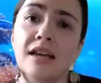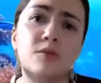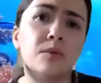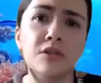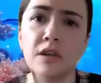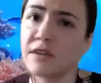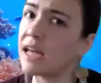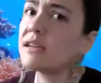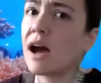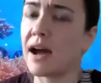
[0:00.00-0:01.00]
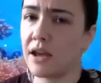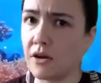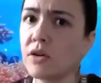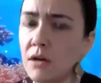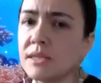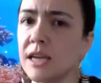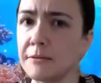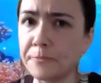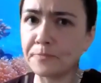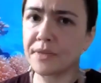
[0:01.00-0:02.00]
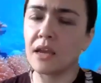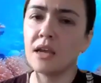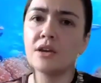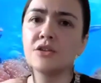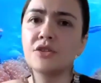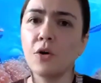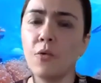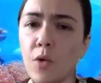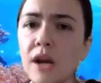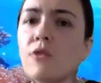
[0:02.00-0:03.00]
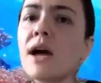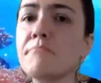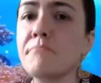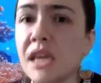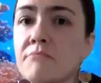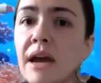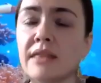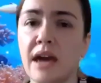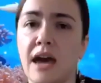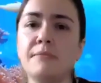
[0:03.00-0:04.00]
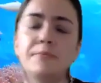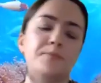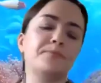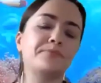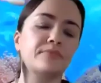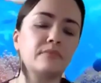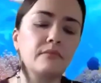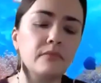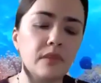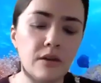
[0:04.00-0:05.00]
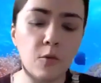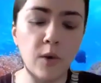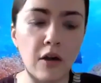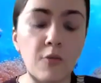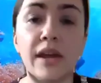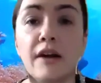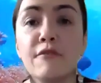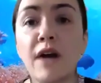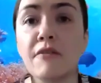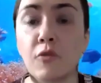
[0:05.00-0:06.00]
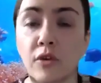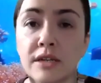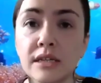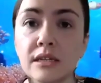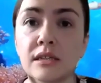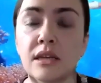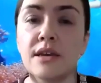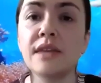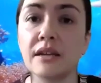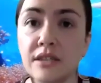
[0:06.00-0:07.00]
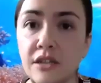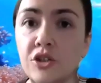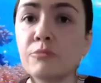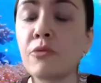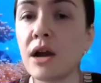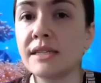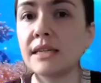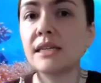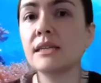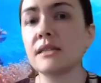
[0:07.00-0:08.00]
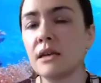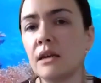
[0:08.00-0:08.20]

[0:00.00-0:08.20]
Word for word: that's where realtoughcandy.io comes in. So, what do I mean by that? Well, we have five courses that teach you processes.